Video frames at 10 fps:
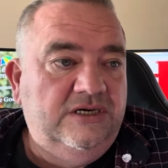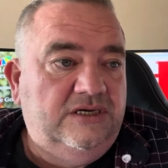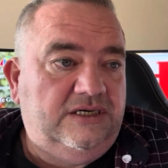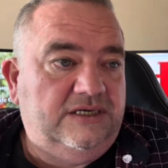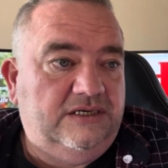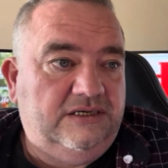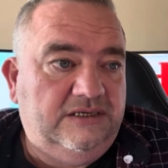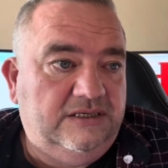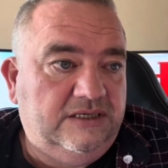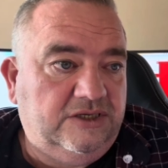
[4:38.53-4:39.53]

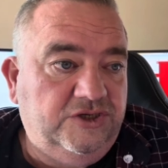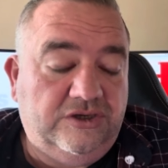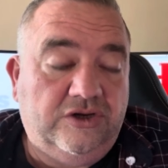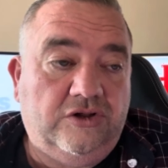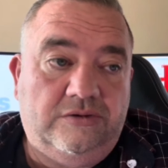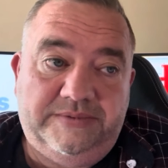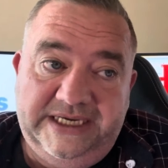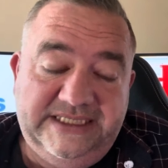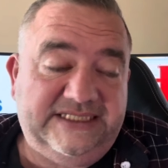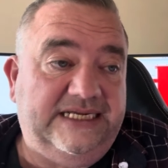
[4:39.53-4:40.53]
uh, Jurgen Klopp
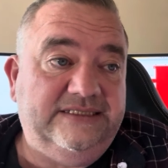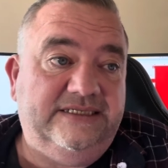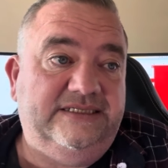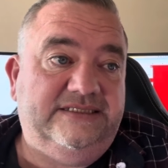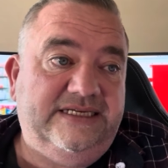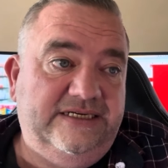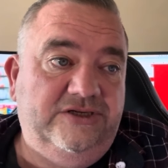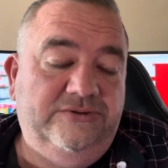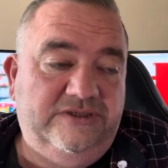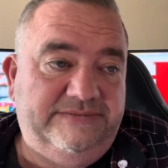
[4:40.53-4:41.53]
extending his deal,
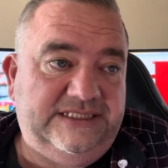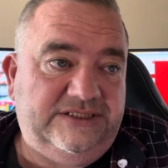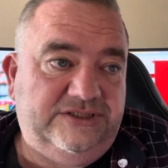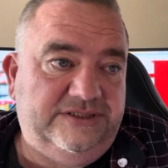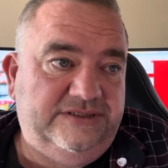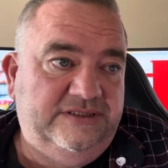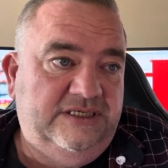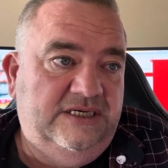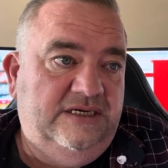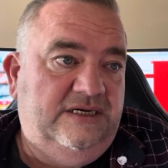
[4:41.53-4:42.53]
you would imagine,
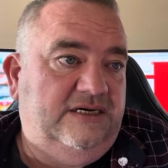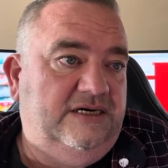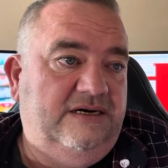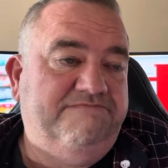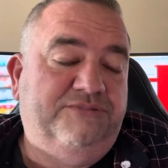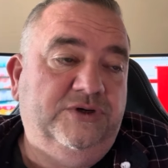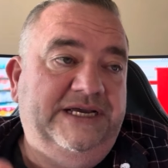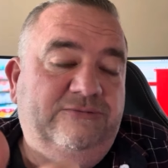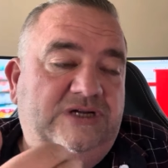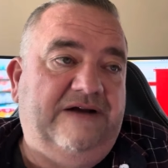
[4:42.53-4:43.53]
uh, but
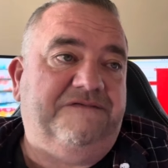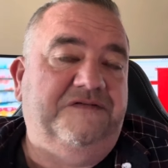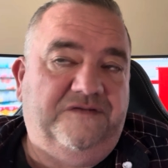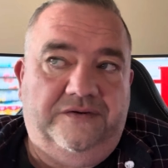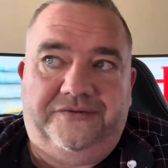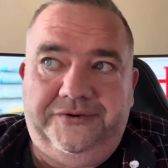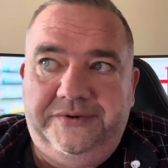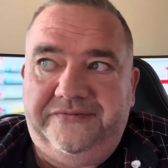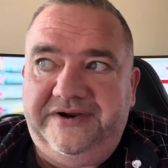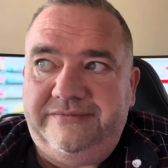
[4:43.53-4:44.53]
it would have to fall through
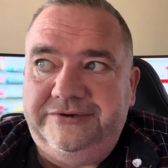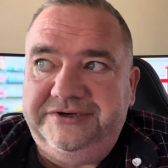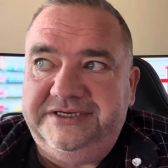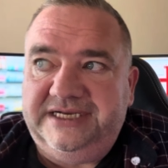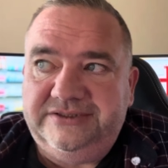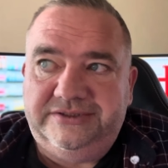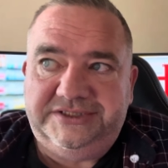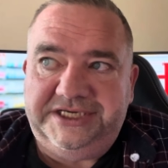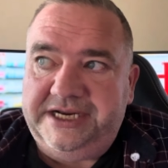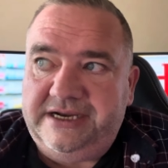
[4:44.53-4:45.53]
with Real Madrid, and I don't
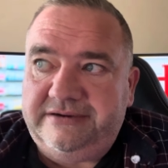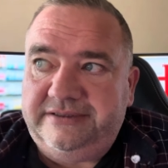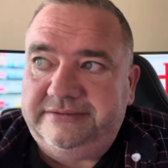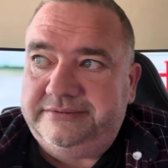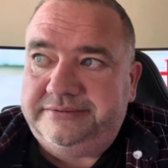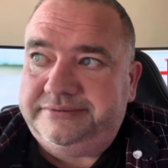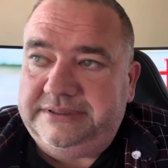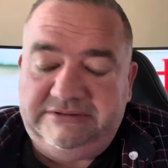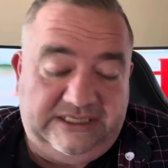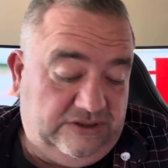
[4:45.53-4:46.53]
see how,
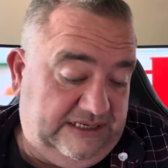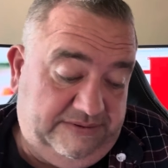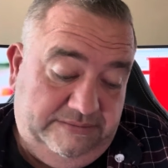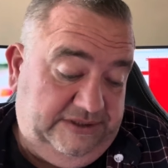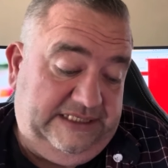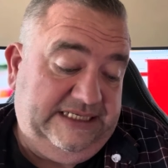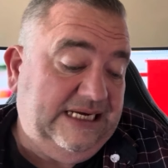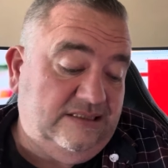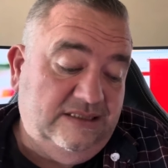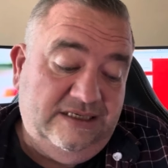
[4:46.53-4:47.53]
how that could happen. But then
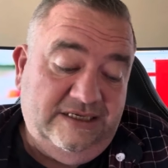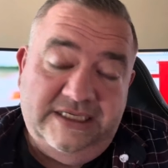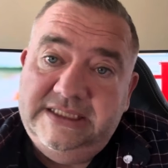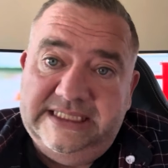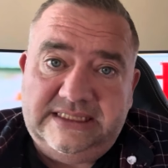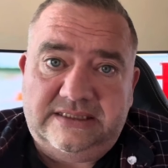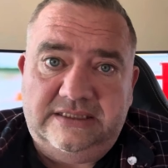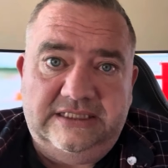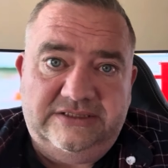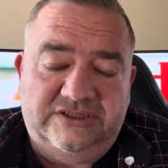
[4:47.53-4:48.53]
again, this
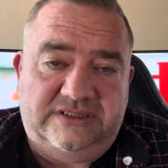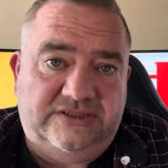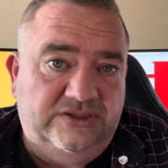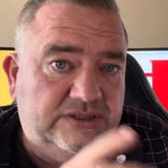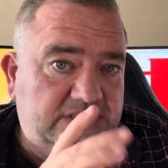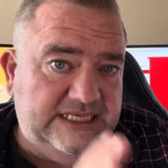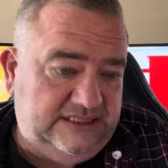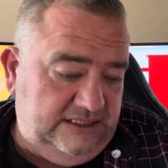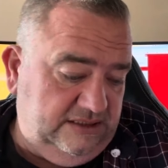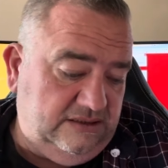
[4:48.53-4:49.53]
just just
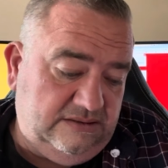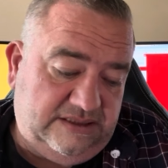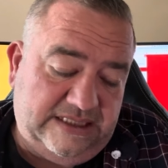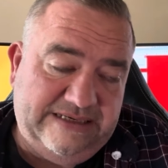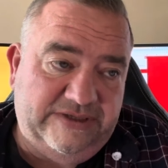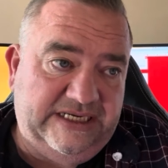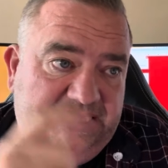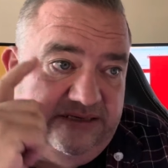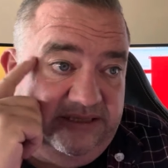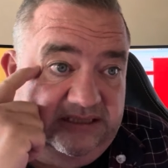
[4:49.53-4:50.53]
this little statement
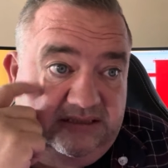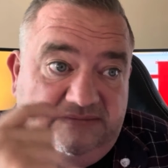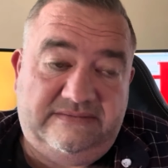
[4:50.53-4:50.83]
here is